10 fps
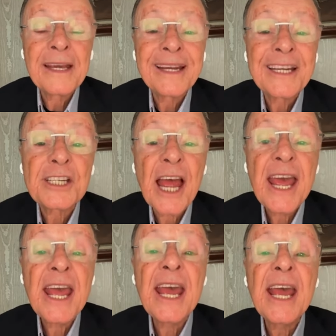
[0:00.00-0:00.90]
it
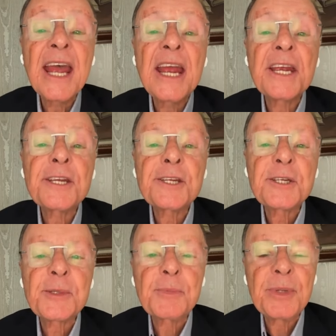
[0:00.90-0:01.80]
is a
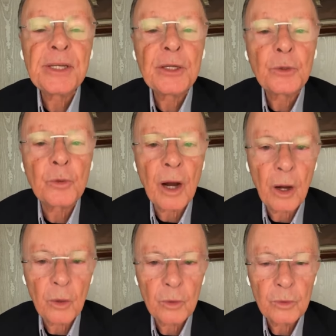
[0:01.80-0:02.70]
spiritual
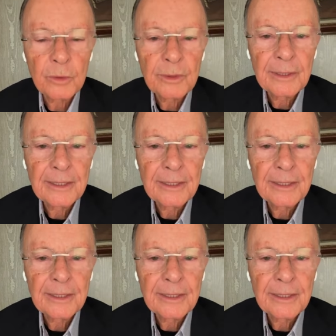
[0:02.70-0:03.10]
church.